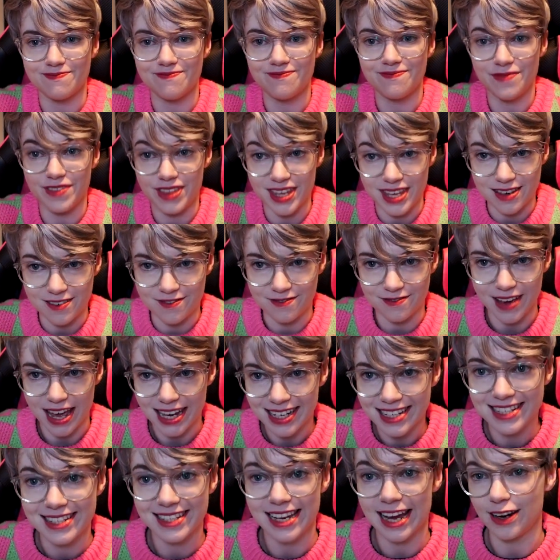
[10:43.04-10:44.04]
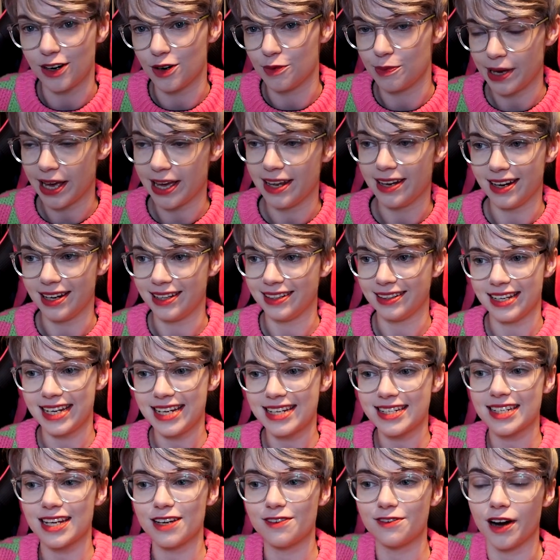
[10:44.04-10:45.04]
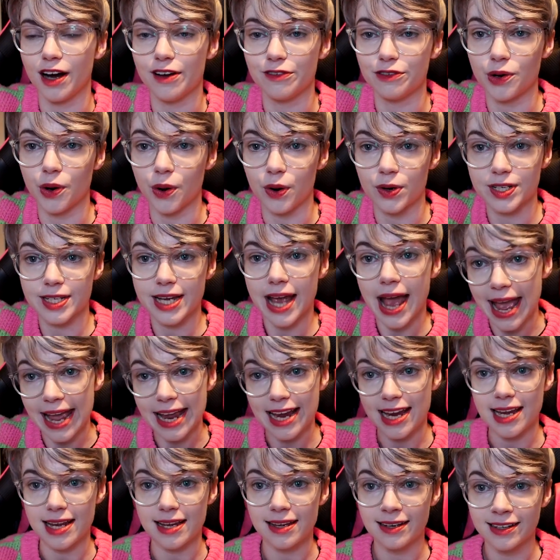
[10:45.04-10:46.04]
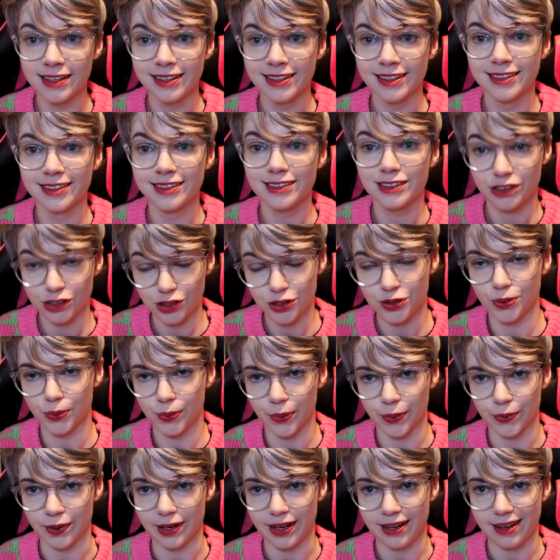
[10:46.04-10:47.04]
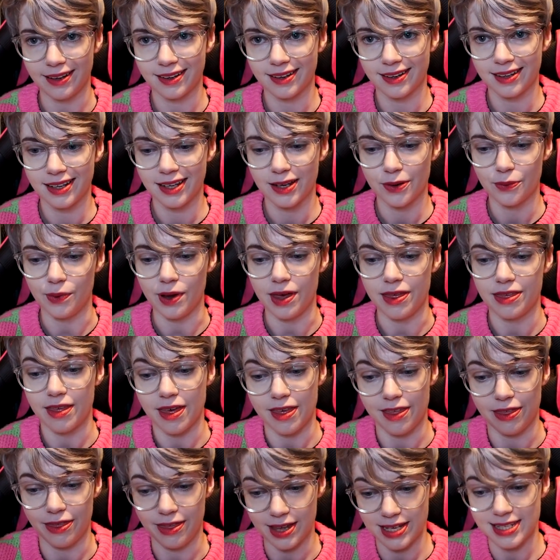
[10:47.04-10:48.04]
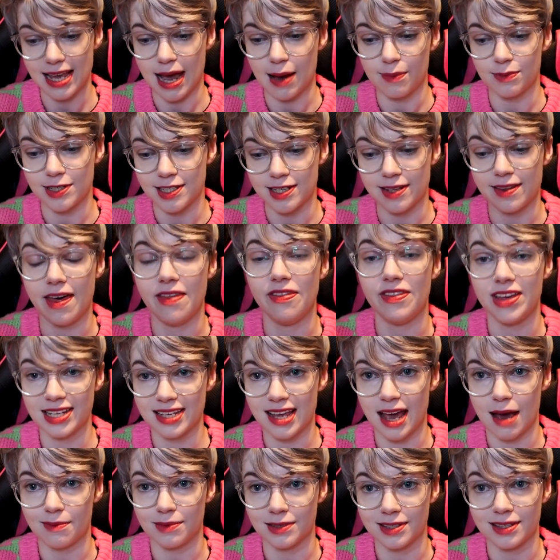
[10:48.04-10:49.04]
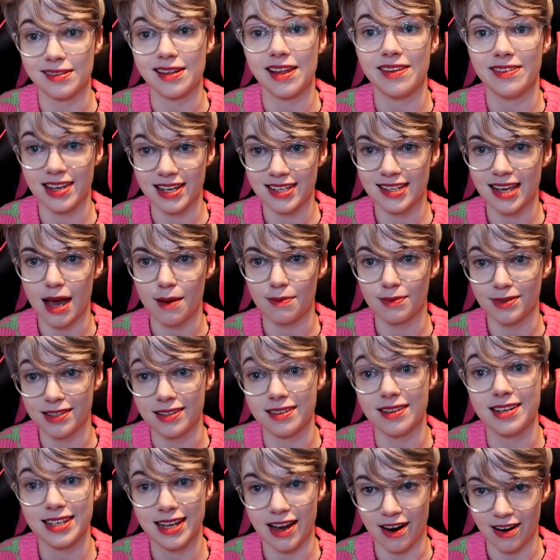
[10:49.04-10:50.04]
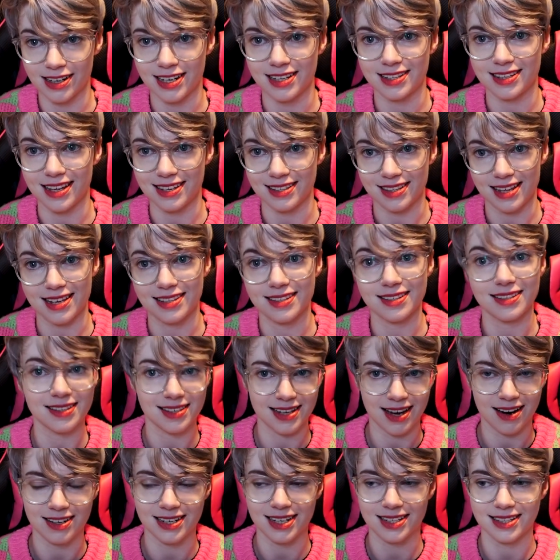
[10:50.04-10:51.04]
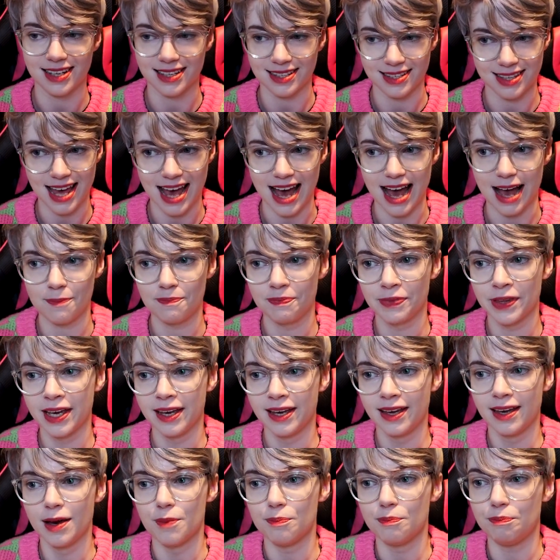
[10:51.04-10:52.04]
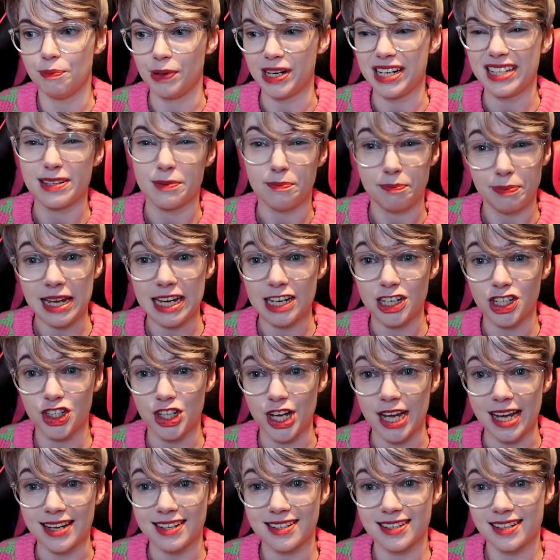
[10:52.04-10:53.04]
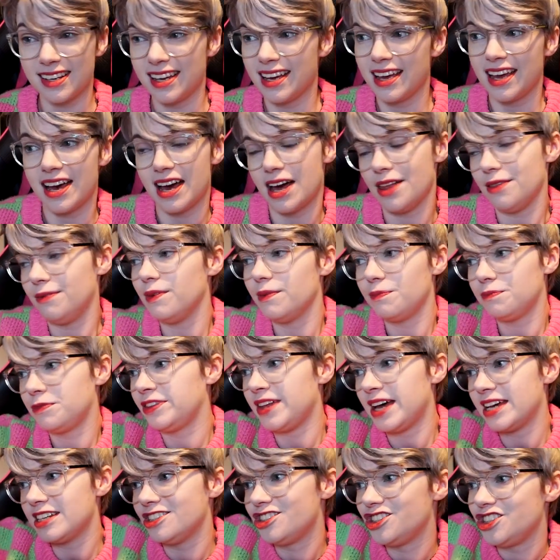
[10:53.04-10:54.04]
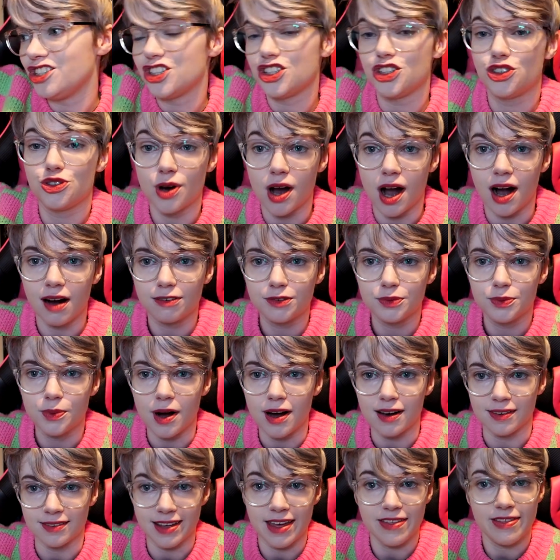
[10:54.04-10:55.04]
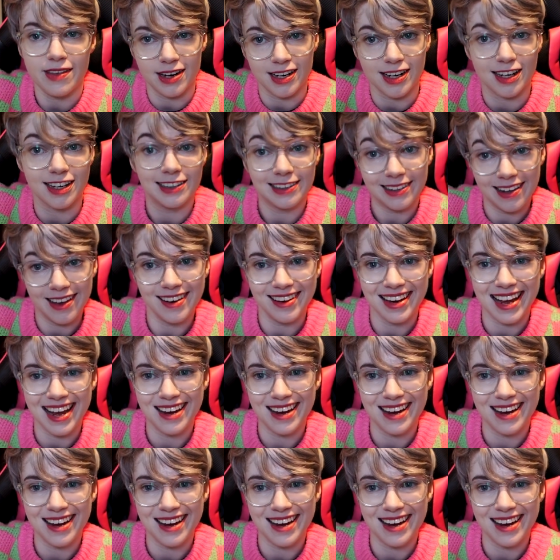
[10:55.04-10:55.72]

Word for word: the events down and at least if I've got a story with this happens and then this happens and then this happens and this character says this and this character says that but it's a bit shit that's just draft one and then I can learn